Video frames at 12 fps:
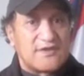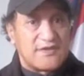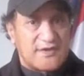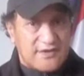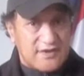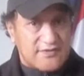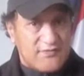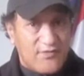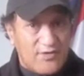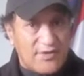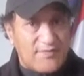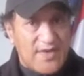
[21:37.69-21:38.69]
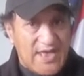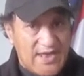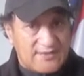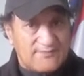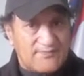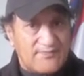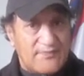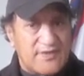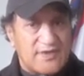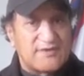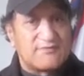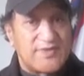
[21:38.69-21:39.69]
you're going to fall apart
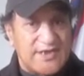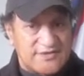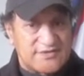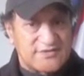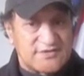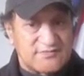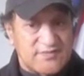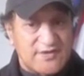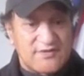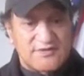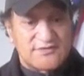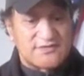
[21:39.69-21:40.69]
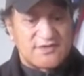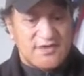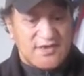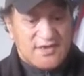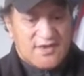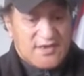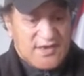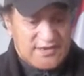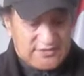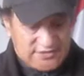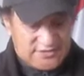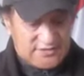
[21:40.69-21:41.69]
in pieces because
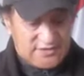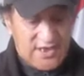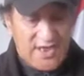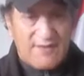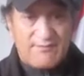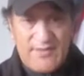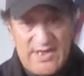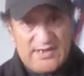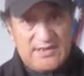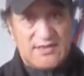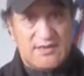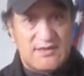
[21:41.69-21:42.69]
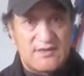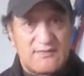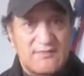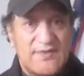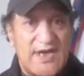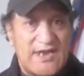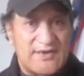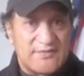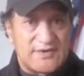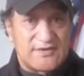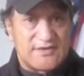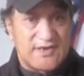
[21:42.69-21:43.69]
it's a humbug
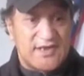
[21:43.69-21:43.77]
parliament.